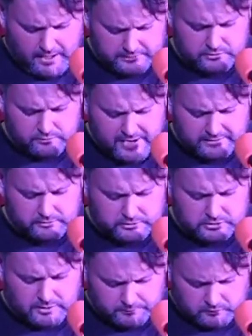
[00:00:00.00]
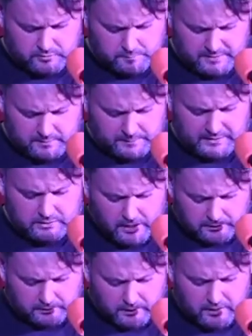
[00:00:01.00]
and directed us up to the BP,
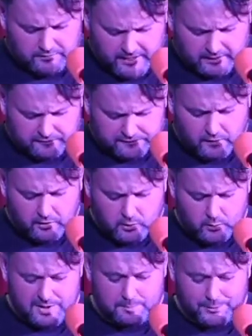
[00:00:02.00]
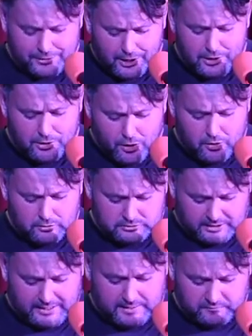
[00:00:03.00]
not that far away, but a long
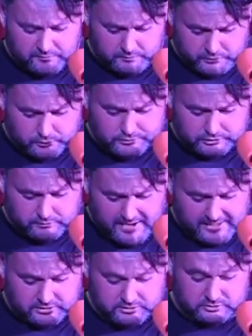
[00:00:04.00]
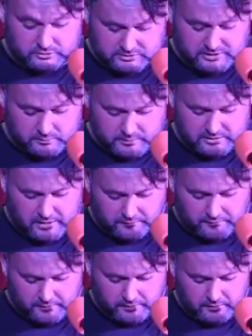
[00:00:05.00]
time from those directions until we
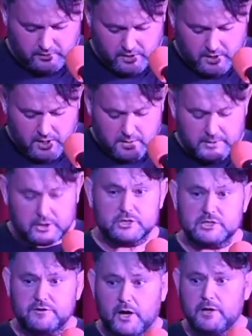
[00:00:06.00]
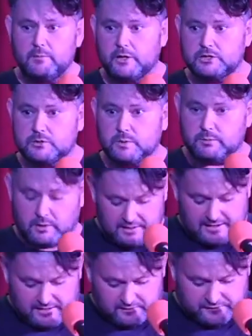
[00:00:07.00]
got there, because of how much we were
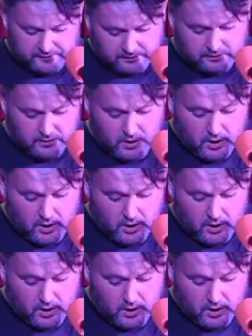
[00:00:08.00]
laughing.